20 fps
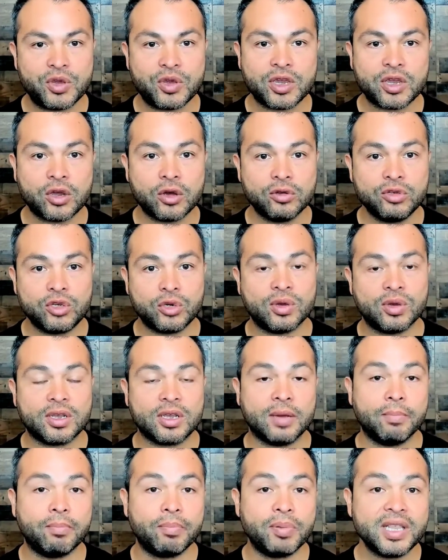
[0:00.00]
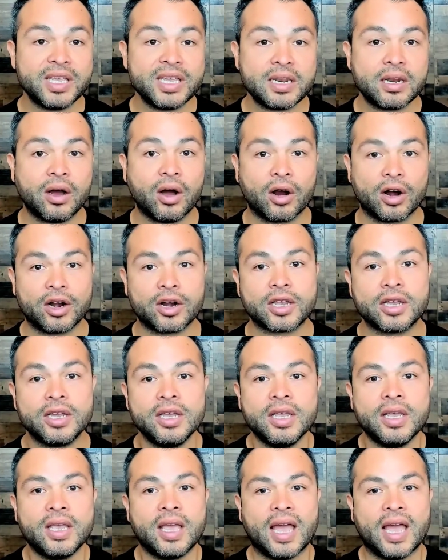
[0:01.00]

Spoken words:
you can go to a complete arc